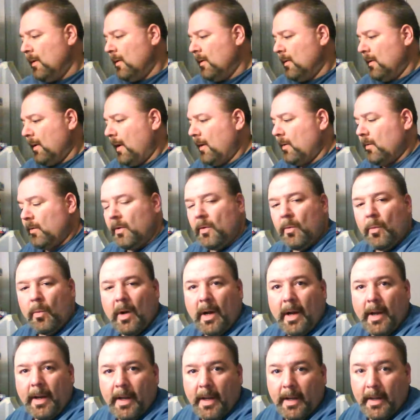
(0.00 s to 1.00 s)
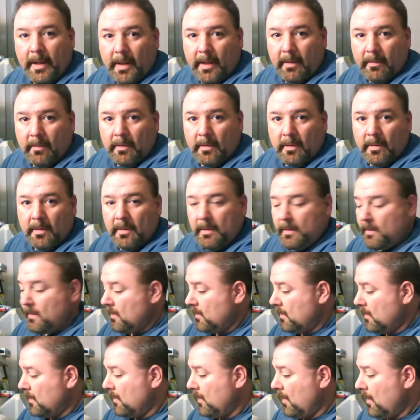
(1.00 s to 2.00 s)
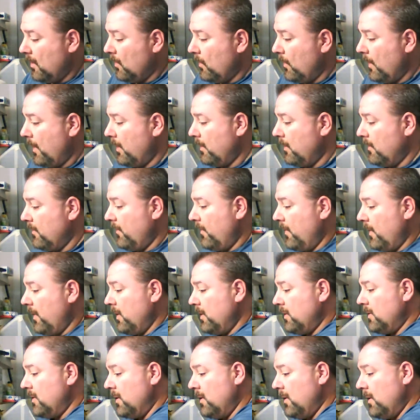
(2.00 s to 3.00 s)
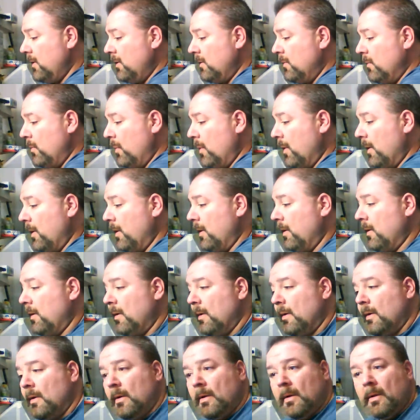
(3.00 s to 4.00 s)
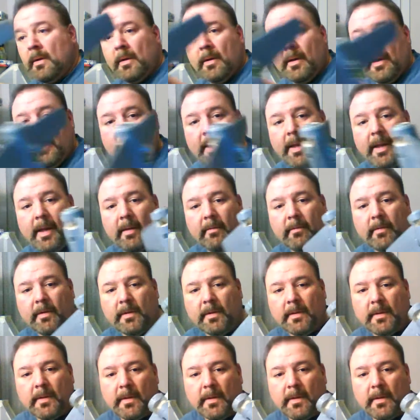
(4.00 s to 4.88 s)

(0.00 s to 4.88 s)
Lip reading: I don't know why I never got around to finishing it, but I have it.